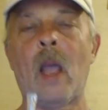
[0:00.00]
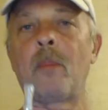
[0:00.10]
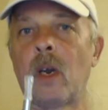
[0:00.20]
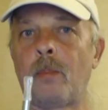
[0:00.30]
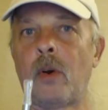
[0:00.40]

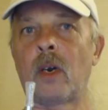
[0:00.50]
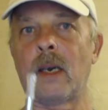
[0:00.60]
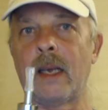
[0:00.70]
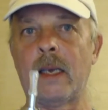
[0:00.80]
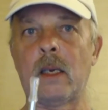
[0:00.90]
I'm going to put a
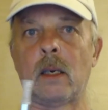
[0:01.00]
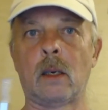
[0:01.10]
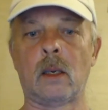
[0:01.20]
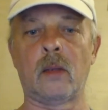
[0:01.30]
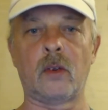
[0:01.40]
link
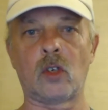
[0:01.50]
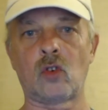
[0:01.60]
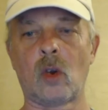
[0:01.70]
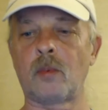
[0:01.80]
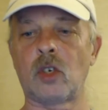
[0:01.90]
in the
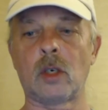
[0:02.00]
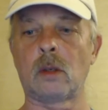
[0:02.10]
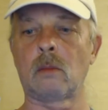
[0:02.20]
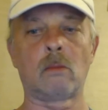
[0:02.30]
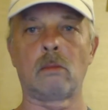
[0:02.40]

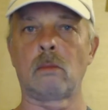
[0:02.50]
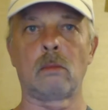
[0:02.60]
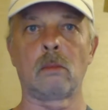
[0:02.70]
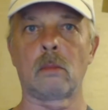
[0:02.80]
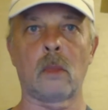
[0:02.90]
description
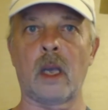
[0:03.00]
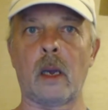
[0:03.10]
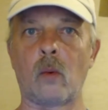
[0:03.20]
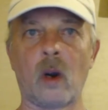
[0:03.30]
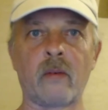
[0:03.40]

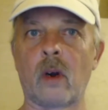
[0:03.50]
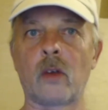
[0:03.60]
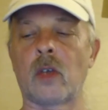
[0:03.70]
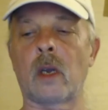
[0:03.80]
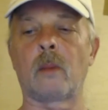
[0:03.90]
and wherever
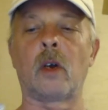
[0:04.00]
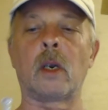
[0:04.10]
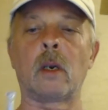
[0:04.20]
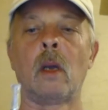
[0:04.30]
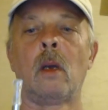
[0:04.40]
else I can put
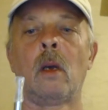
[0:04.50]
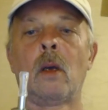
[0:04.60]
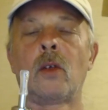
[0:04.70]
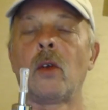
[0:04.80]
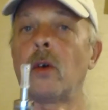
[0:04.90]
it
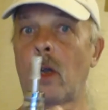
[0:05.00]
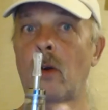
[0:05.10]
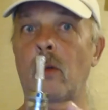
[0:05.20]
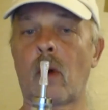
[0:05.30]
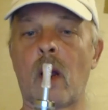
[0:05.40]
so you'll
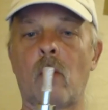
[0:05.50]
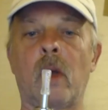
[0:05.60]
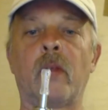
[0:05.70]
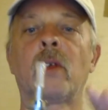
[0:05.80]
go to the right one.